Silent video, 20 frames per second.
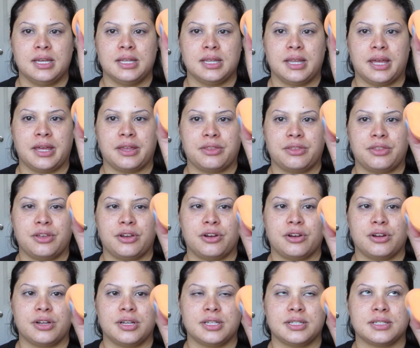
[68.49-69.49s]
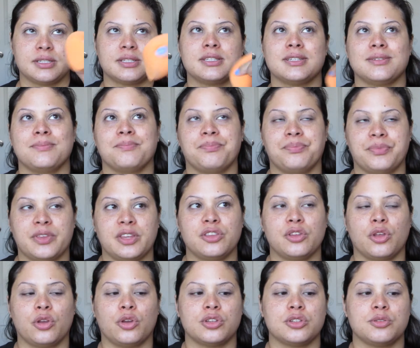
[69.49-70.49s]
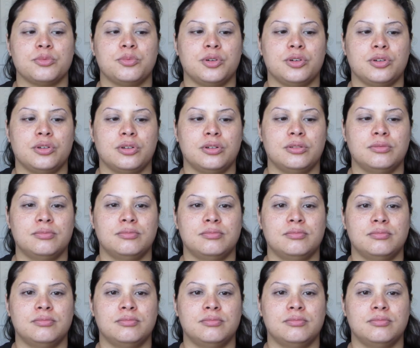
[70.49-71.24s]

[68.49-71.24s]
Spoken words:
like there is noticeable